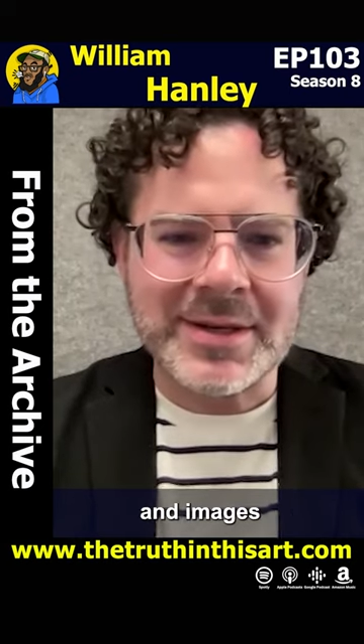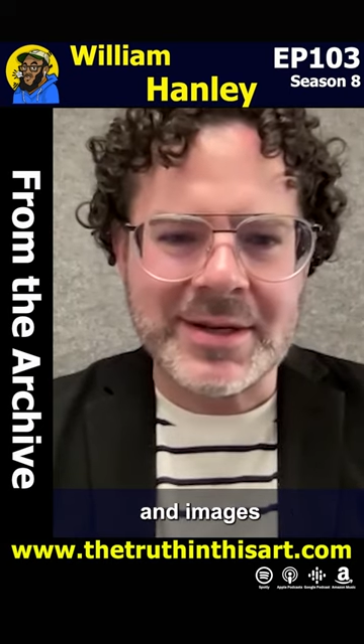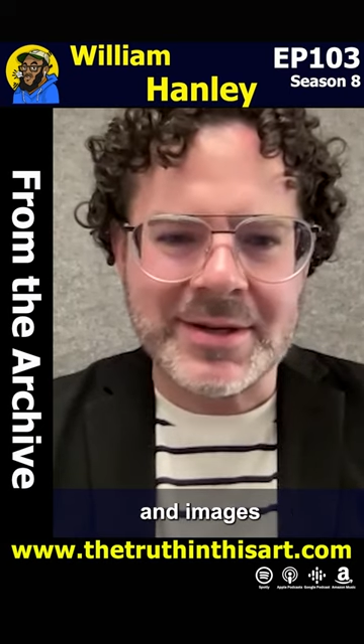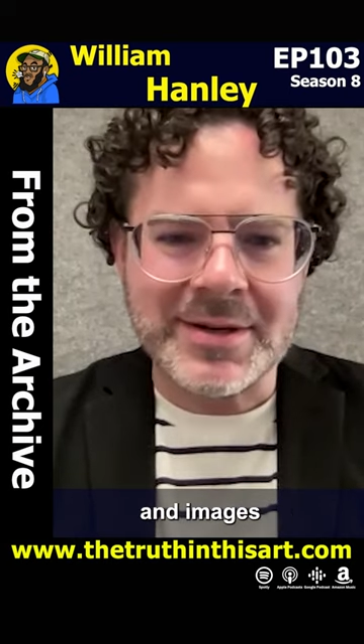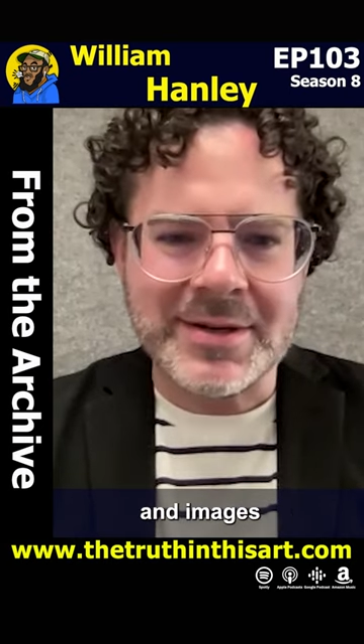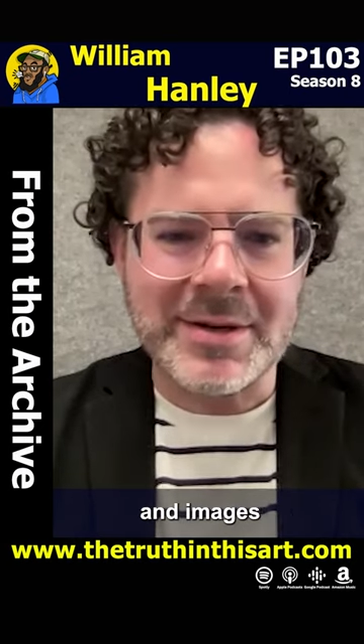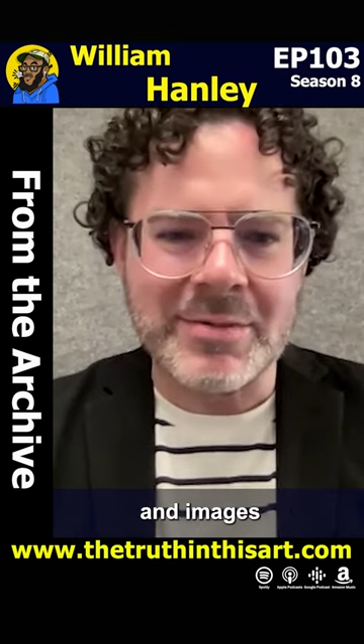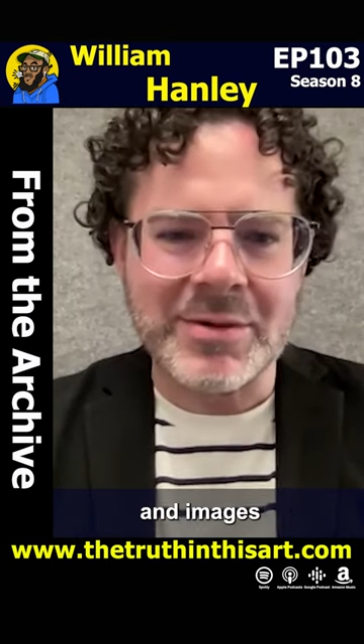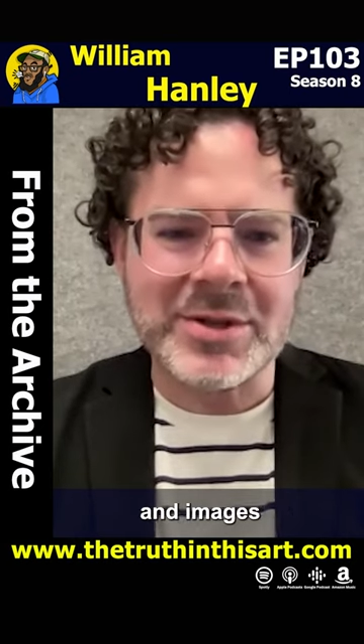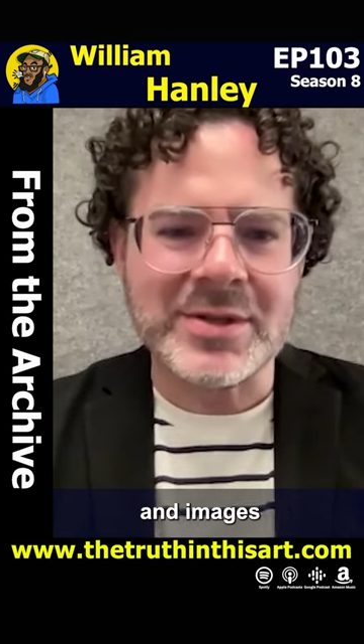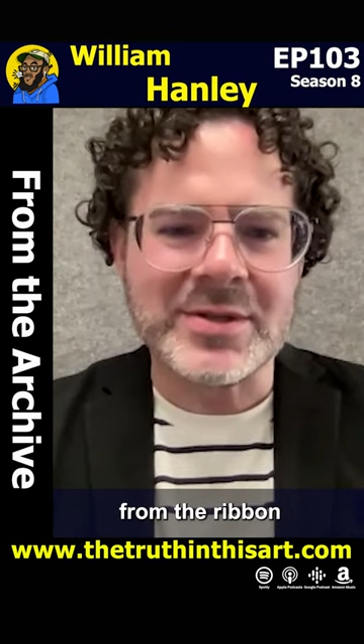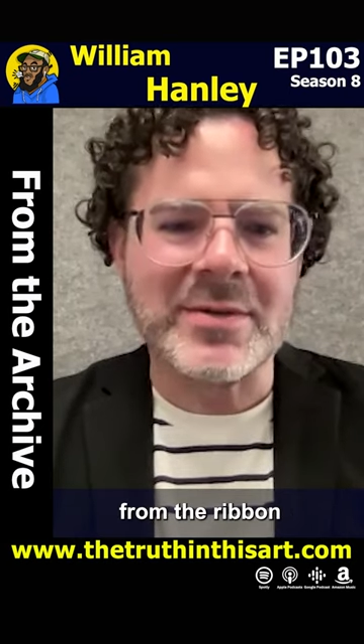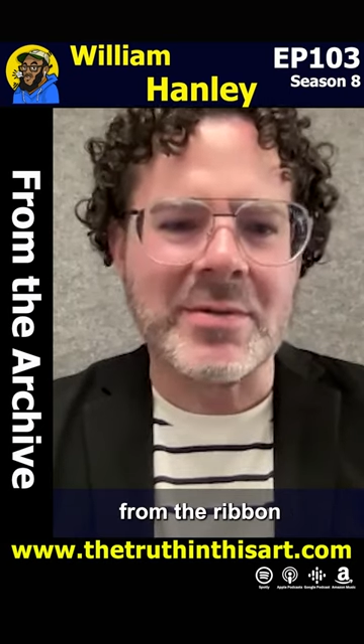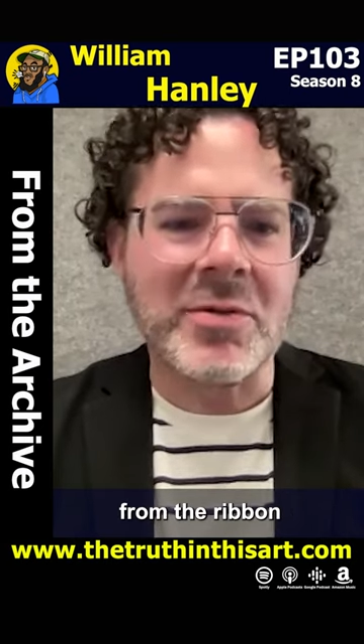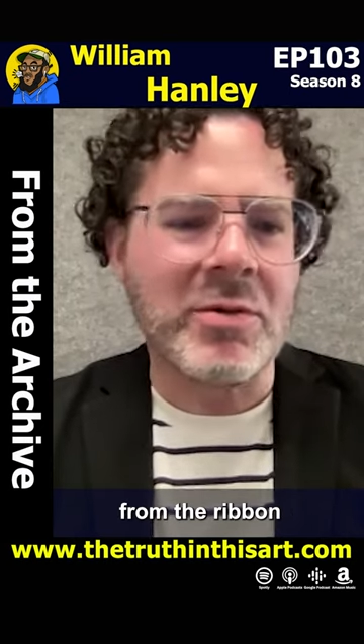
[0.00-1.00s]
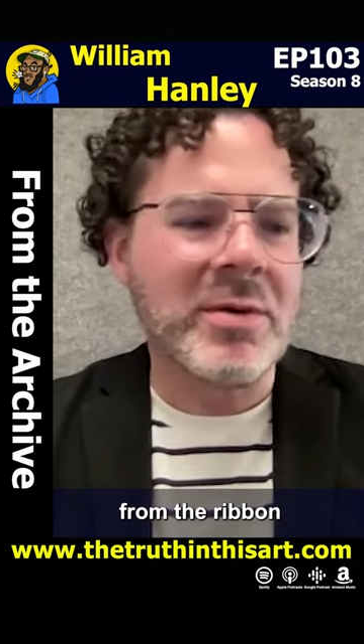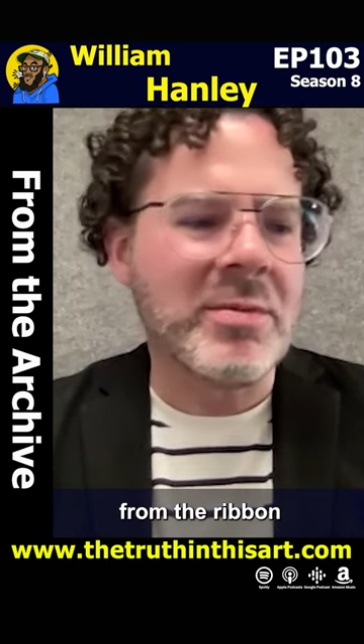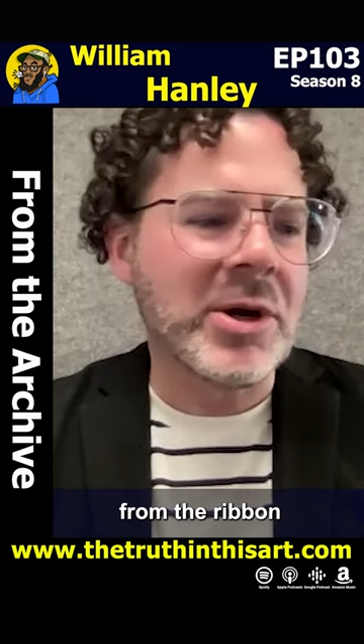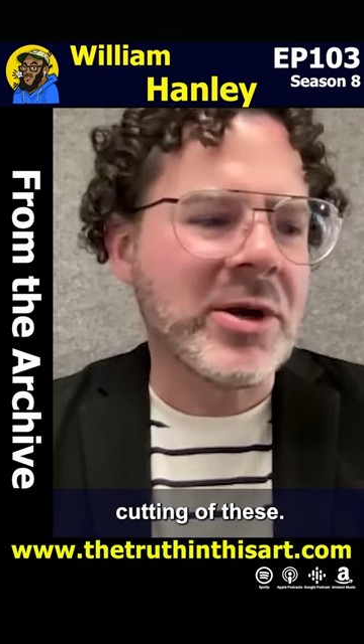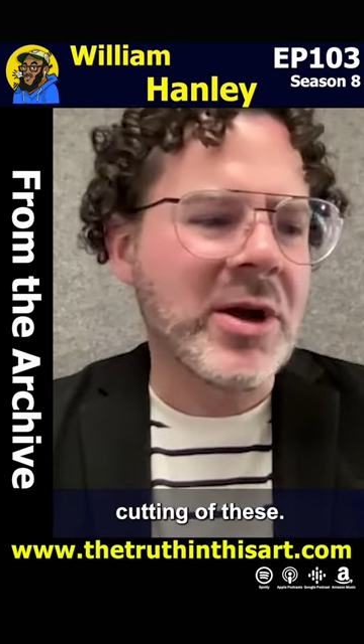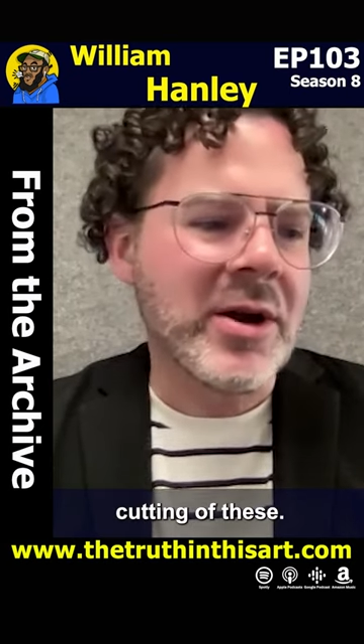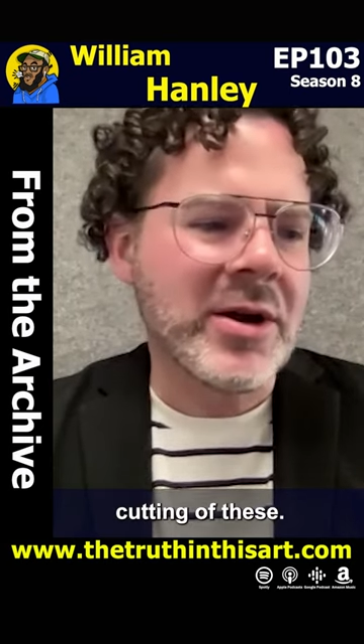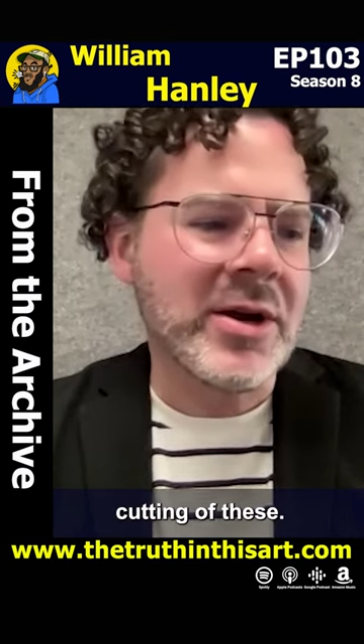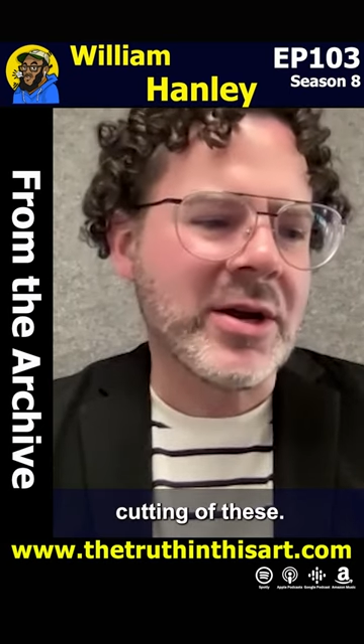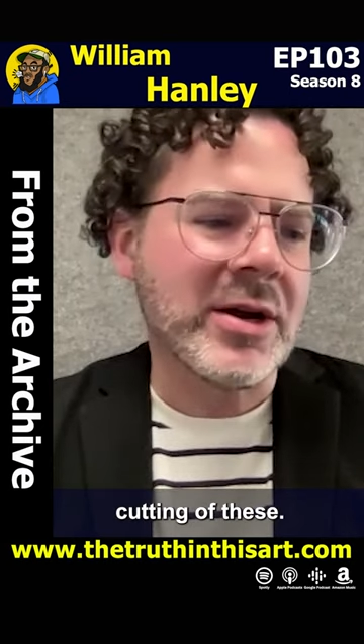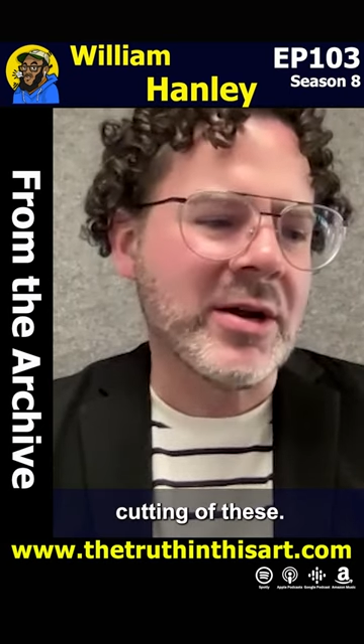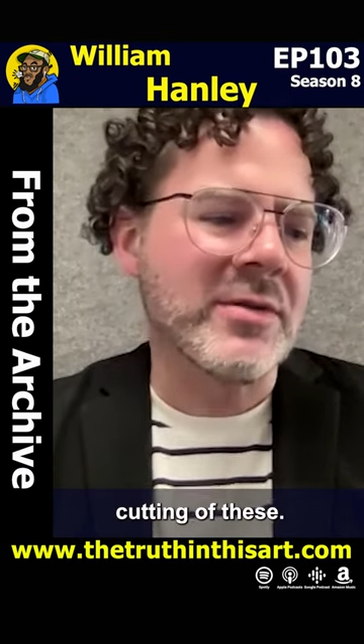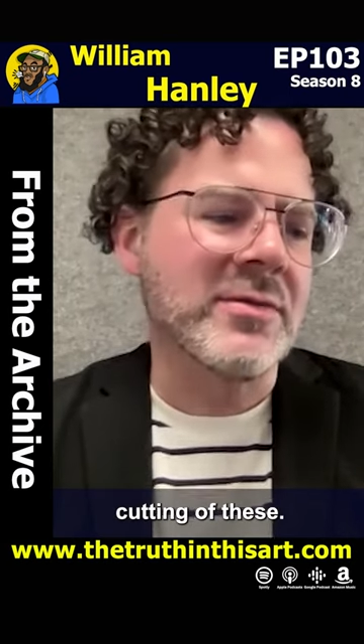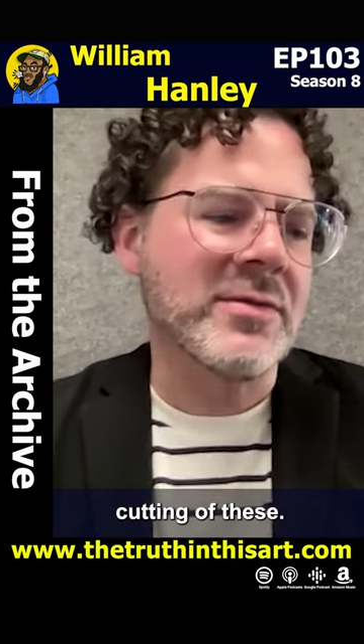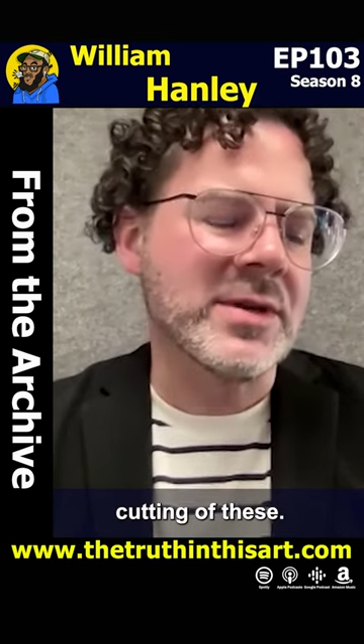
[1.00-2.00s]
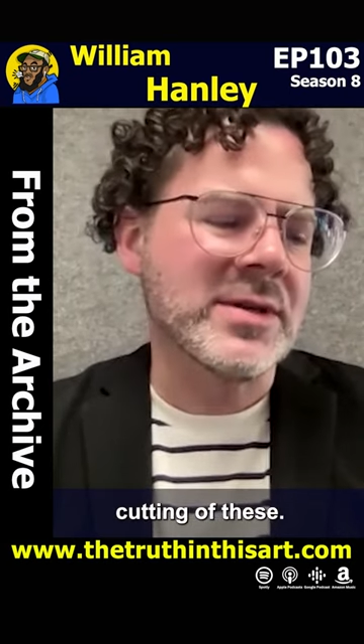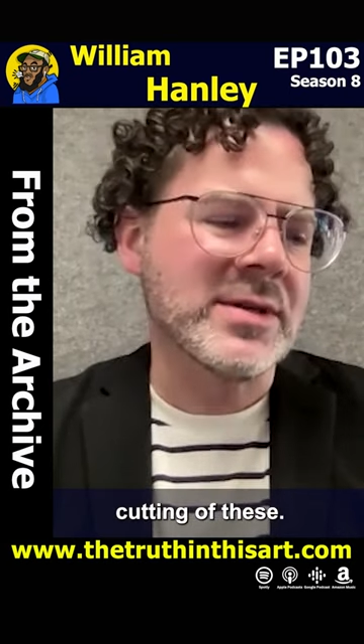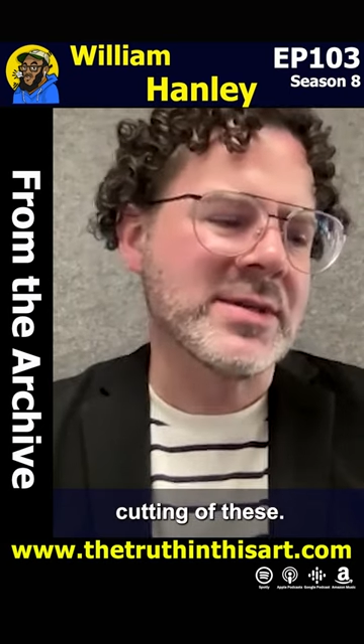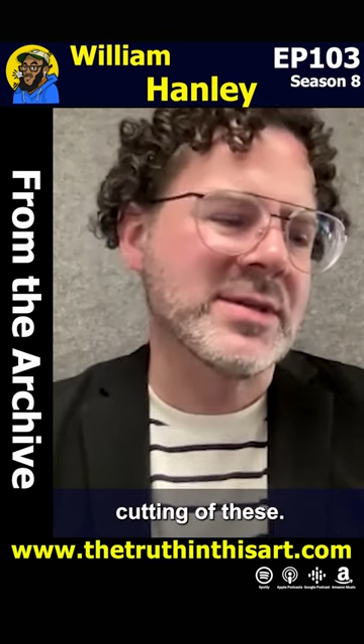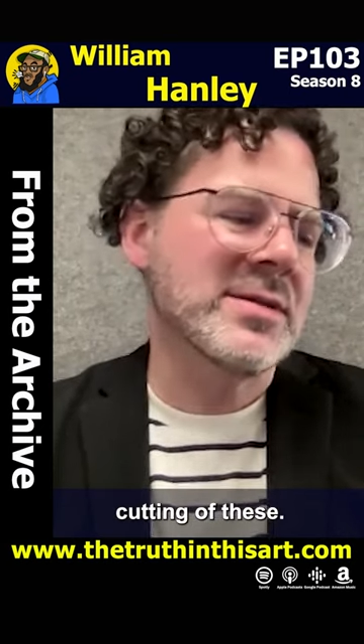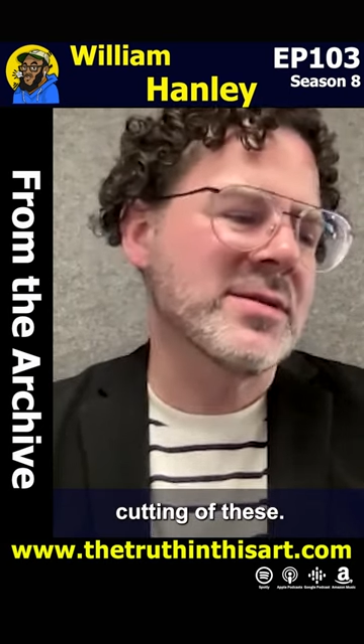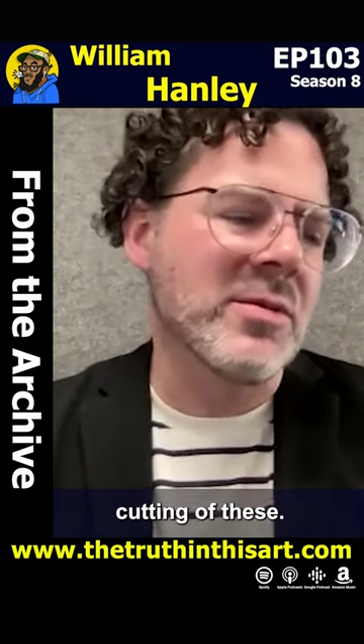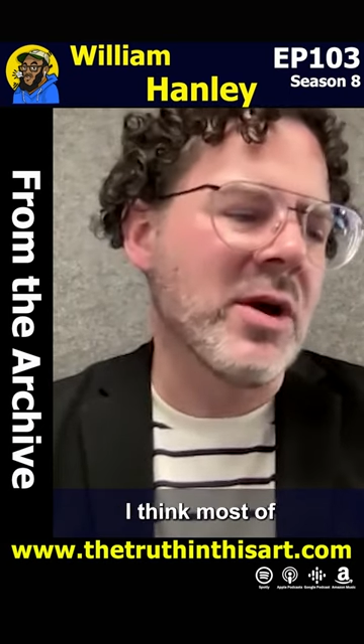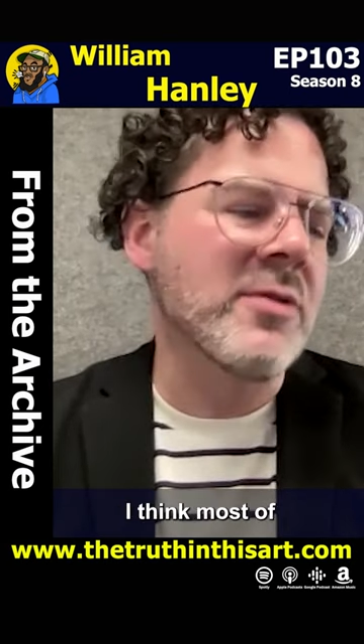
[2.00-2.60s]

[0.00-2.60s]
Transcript: and images from the ribbon cutting of these.